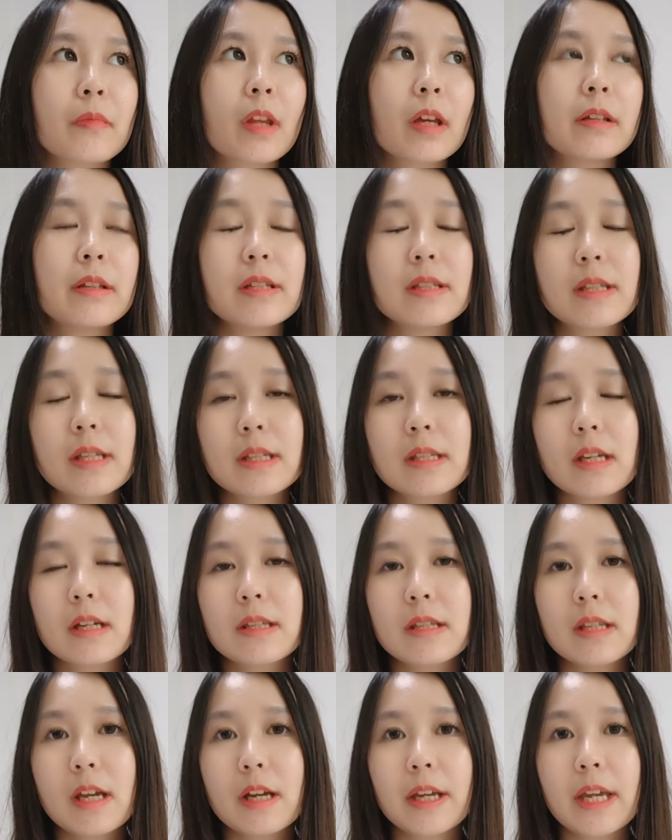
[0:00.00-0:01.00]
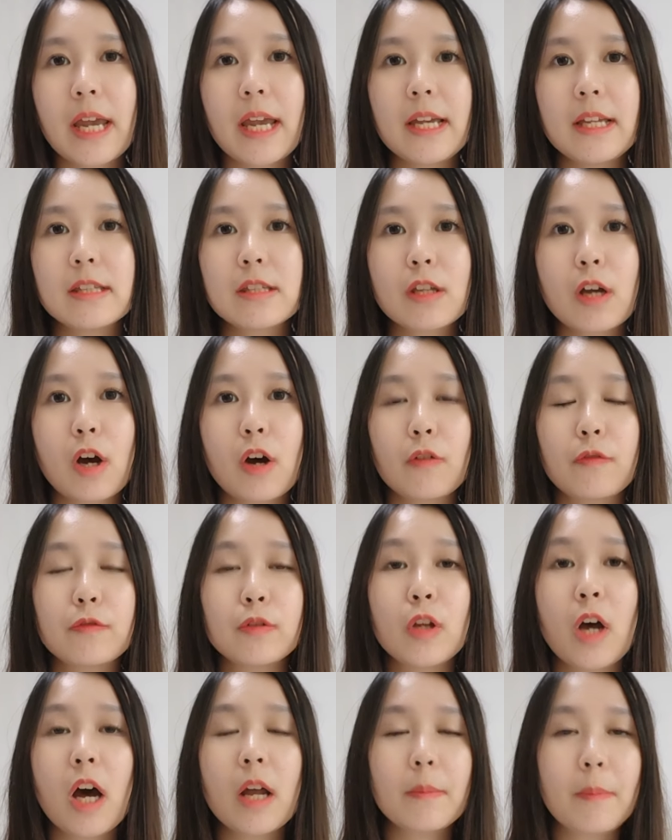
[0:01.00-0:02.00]
this is a case of
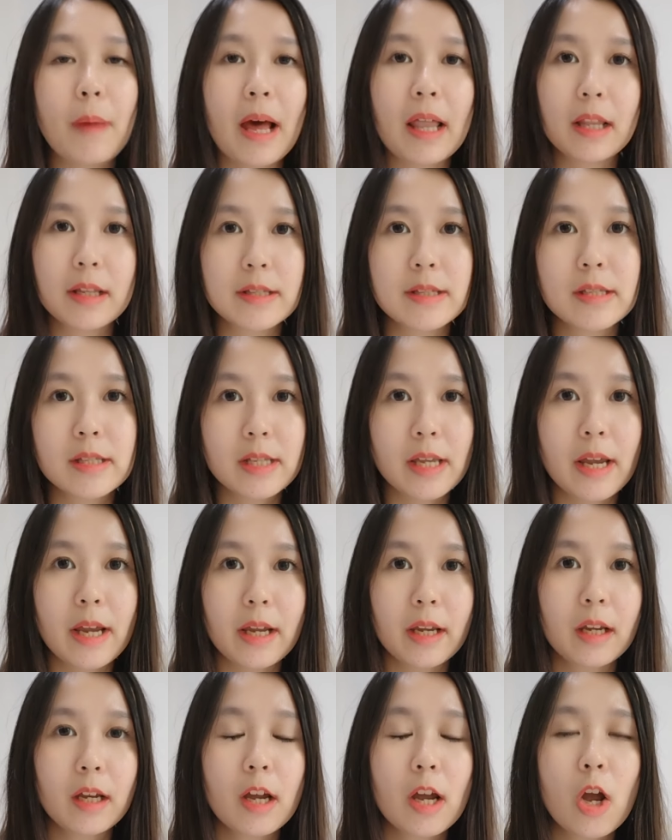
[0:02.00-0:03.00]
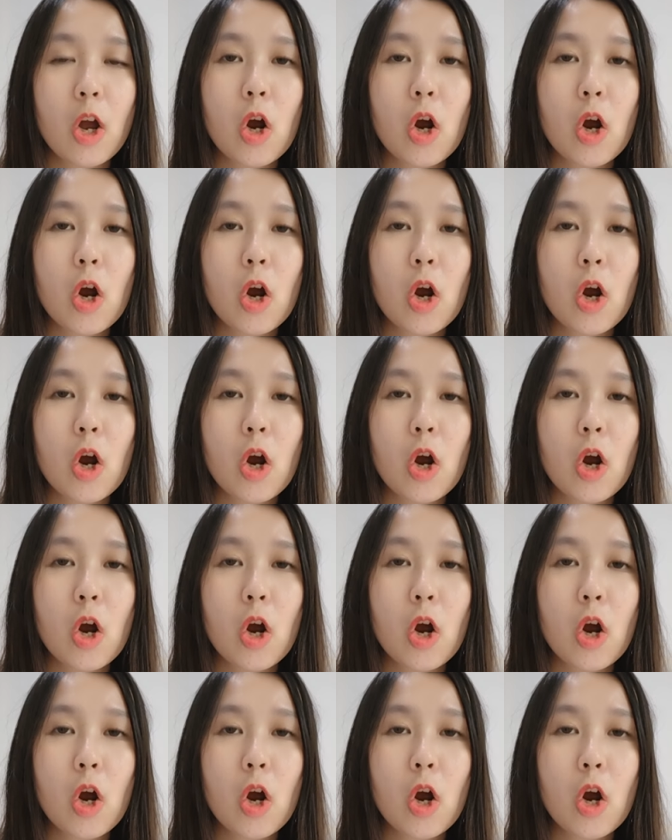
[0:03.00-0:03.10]
not balancing